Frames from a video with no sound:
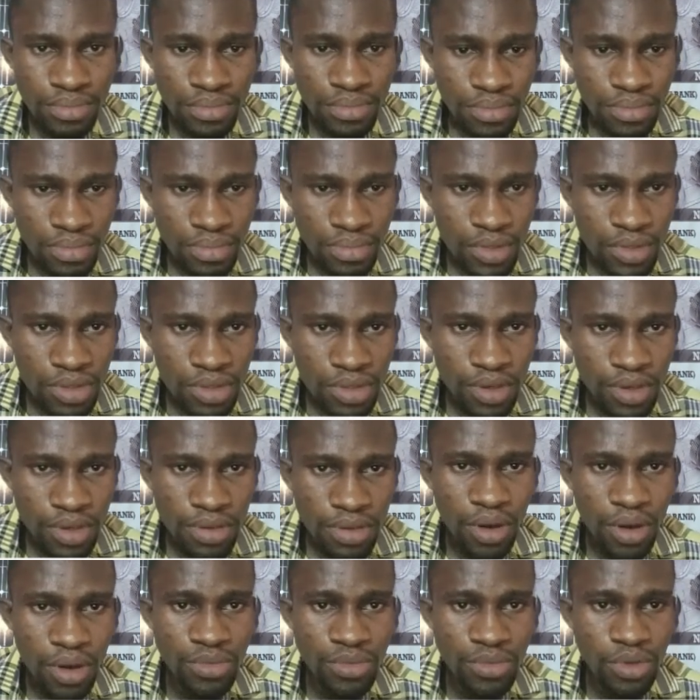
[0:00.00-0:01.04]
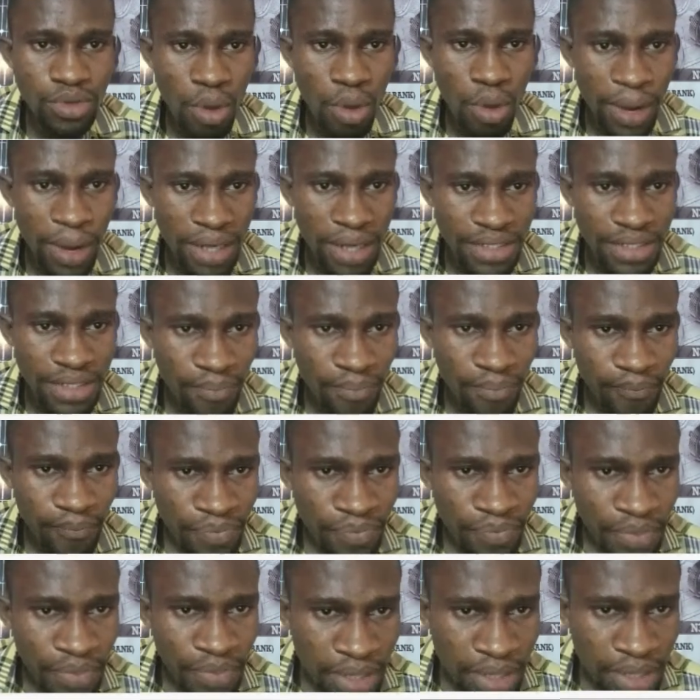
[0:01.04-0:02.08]
So I come to command.
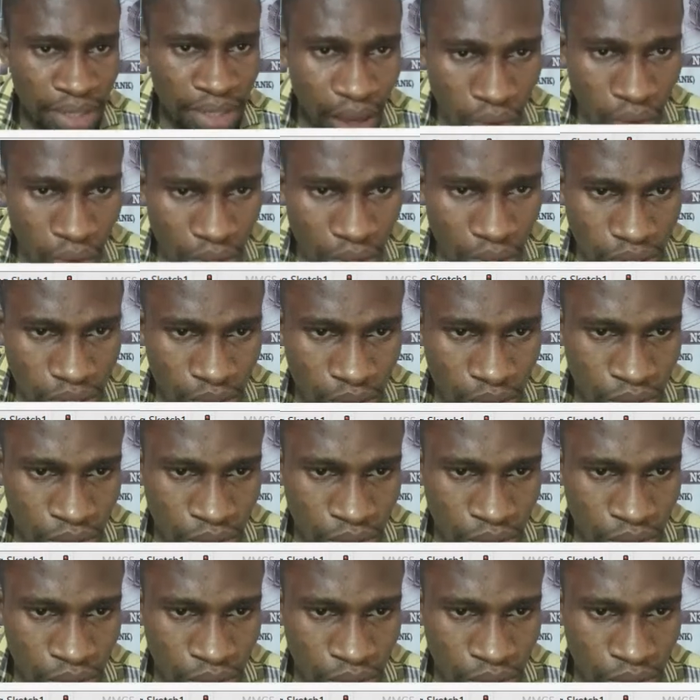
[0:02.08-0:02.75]
Now go to